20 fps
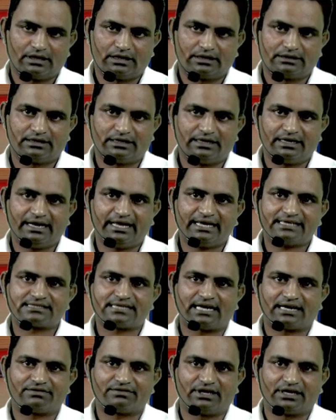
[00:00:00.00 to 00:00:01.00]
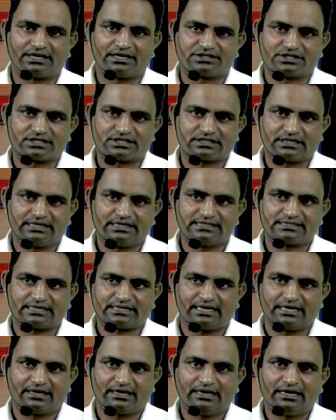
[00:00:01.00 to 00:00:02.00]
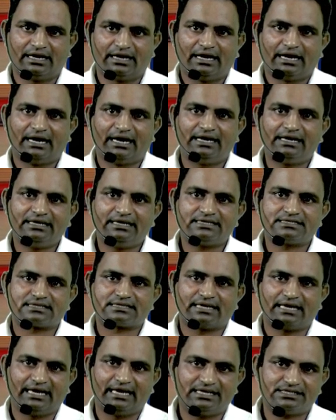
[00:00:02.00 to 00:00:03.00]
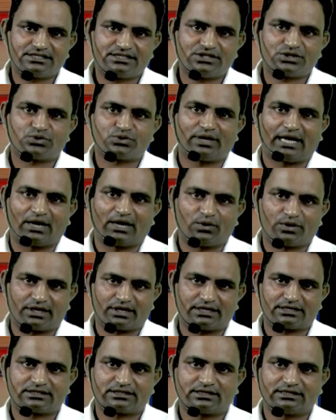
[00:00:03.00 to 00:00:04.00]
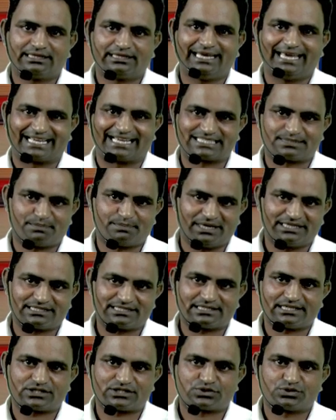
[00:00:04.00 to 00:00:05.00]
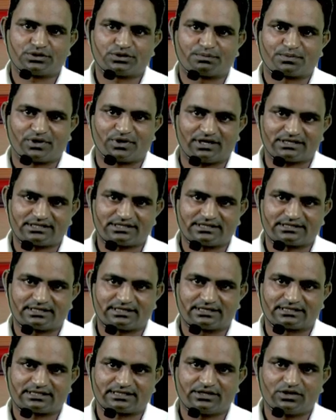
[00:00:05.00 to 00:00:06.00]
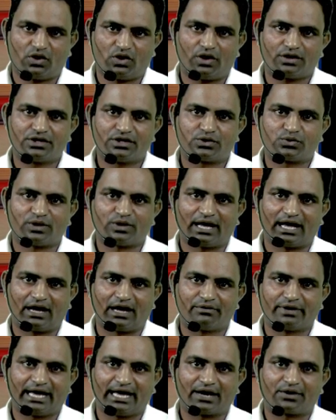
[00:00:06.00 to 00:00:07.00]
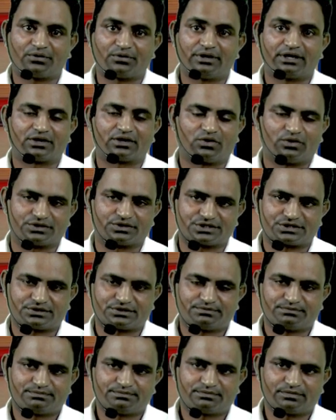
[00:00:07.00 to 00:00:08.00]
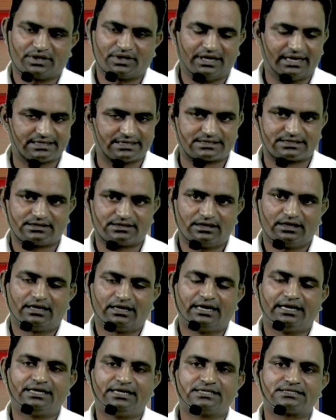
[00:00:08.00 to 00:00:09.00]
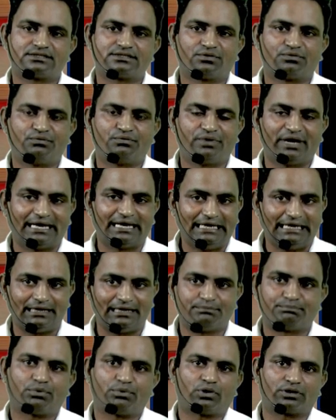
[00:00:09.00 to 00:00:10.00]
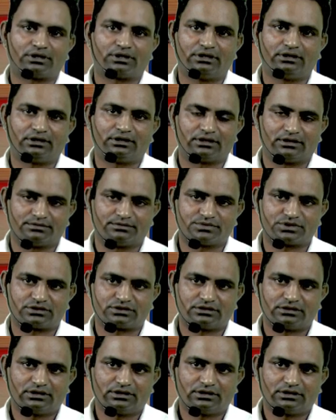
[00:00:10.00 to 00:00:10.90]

The next advantages is a it is easy to allocate the expenses to the processes in order to have accurate cost. Yes, it is the very important terms.